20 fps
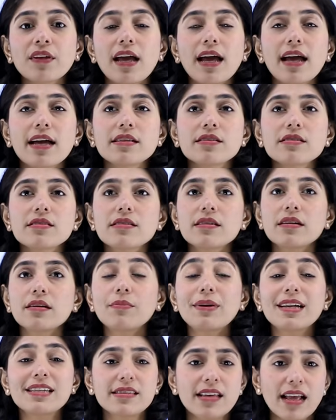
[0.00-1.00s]
and
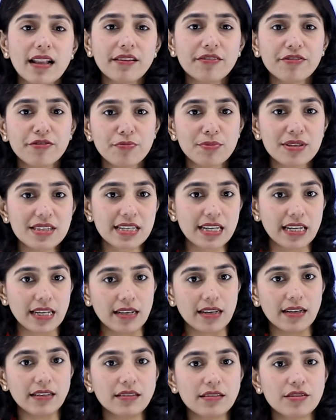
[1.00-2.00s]
myself, Miss
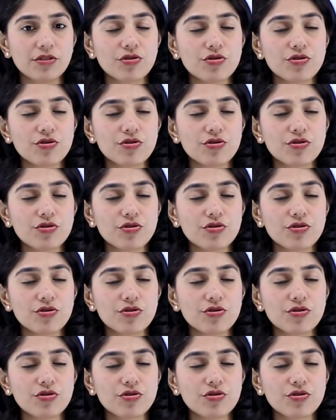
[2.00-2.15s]
Hina.